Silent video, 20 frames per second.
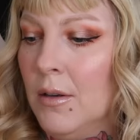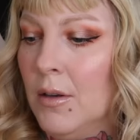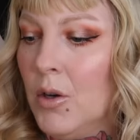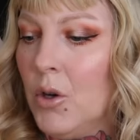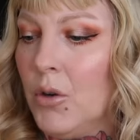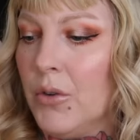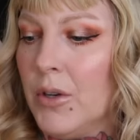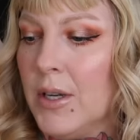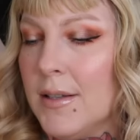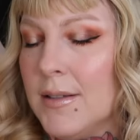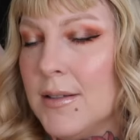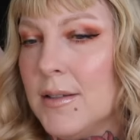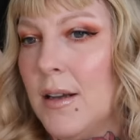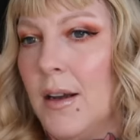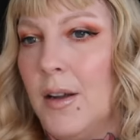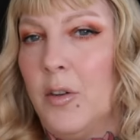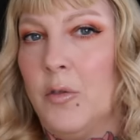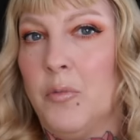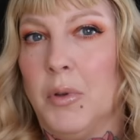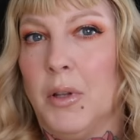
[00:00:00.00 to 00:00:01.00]
crease
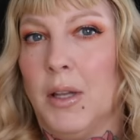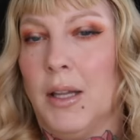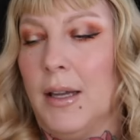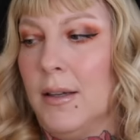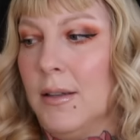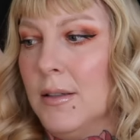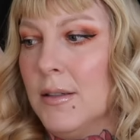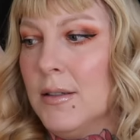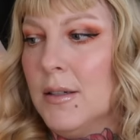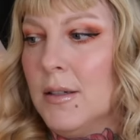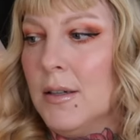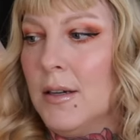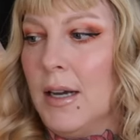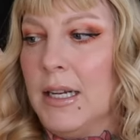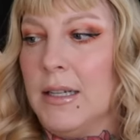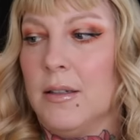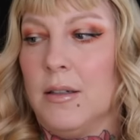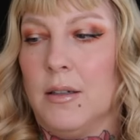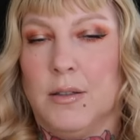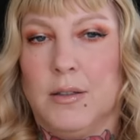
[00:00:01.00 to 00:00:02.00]
kind of blend,
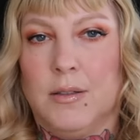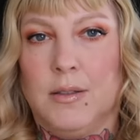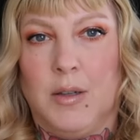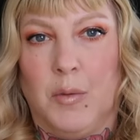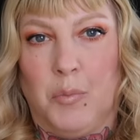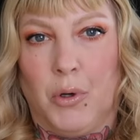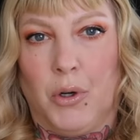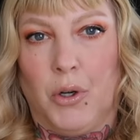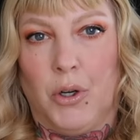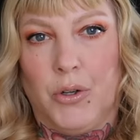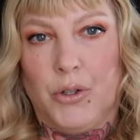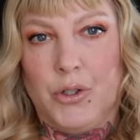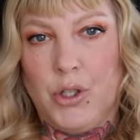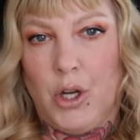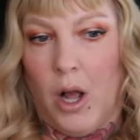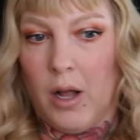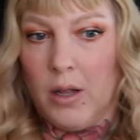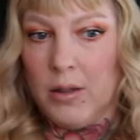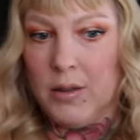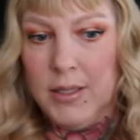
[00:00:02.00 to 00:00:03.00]
I did a deeper
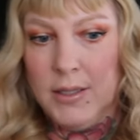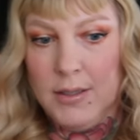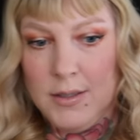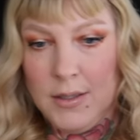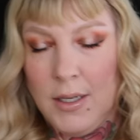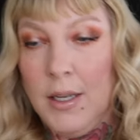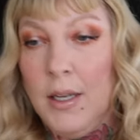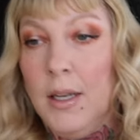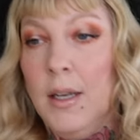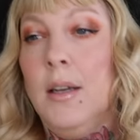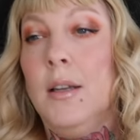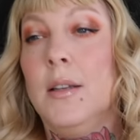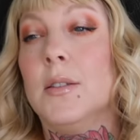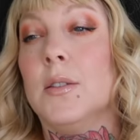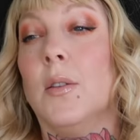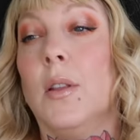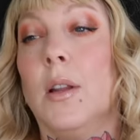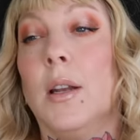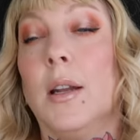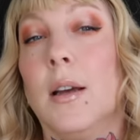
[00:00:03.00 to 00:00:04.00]
chocolate
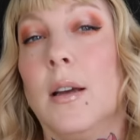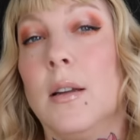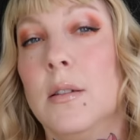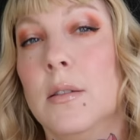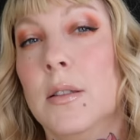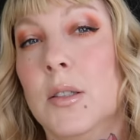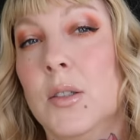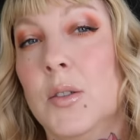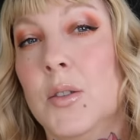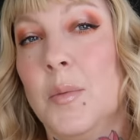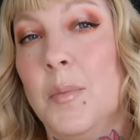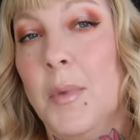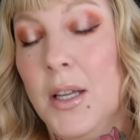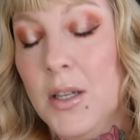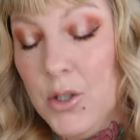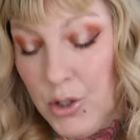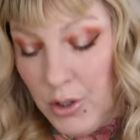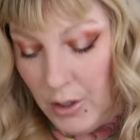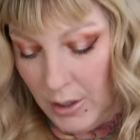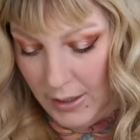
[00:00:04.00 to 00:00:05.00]
so that it had a little
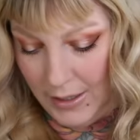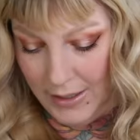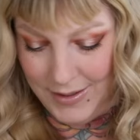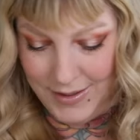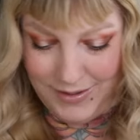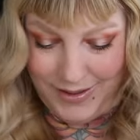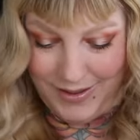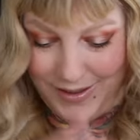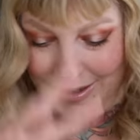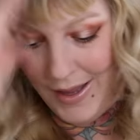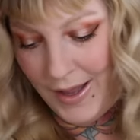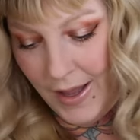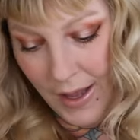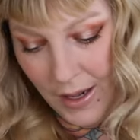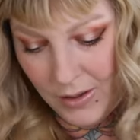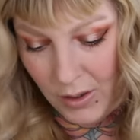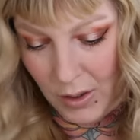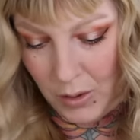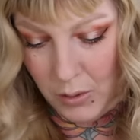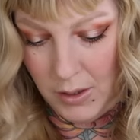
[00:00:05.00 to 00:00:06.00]
dimension and I did like a
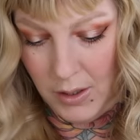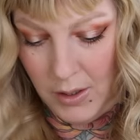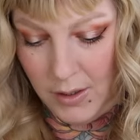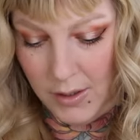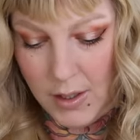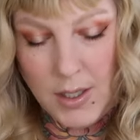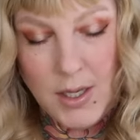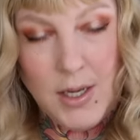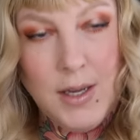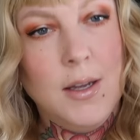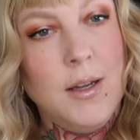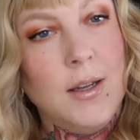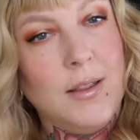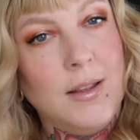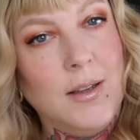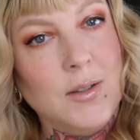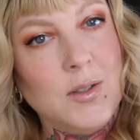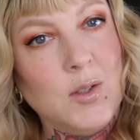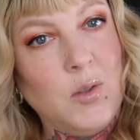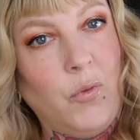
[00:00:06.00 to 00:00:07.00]
halo look. I
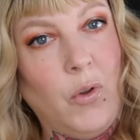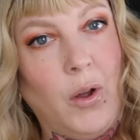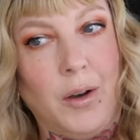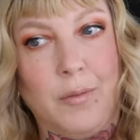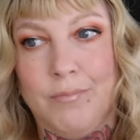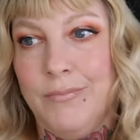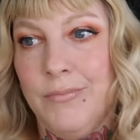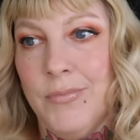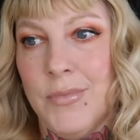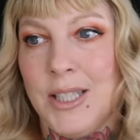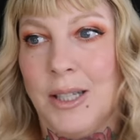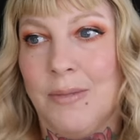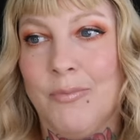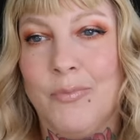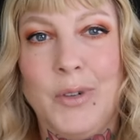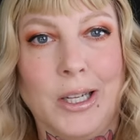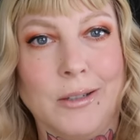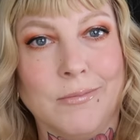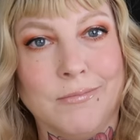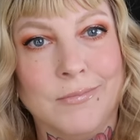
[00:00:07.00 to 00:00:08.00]
think it's fun, something
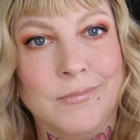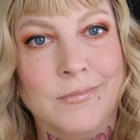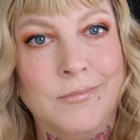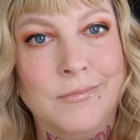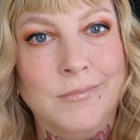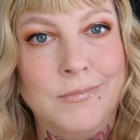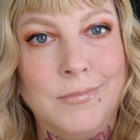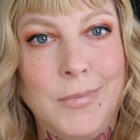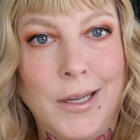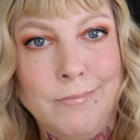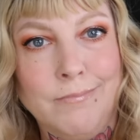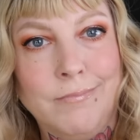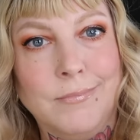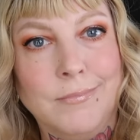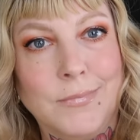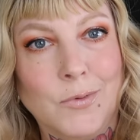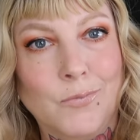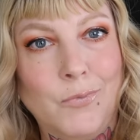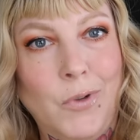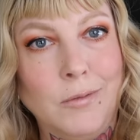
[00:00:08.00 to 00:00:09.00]
fun. Hey,
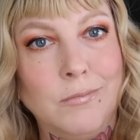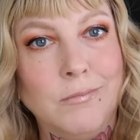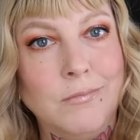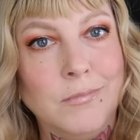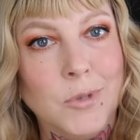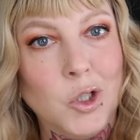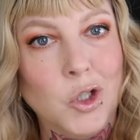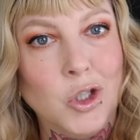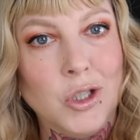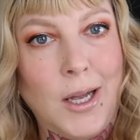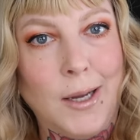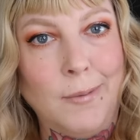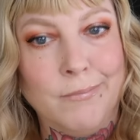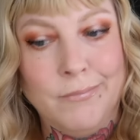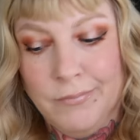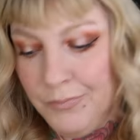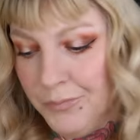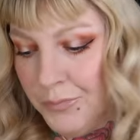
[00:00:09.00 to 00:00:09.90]
fun, it's a good time.